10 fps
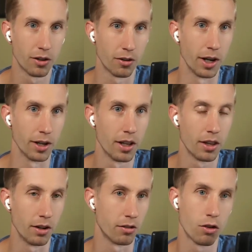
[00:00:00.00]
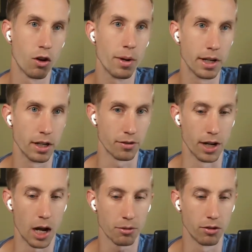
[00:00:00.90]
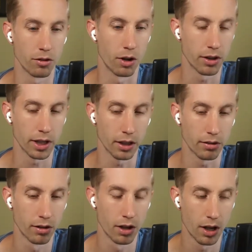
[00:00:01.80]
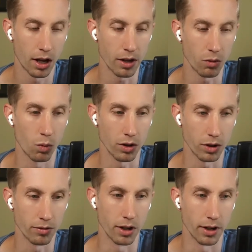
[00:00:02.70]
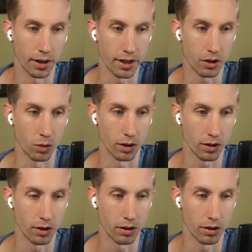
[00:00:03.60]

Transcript: right there's so many different options so i think it's i think what you've done and i think what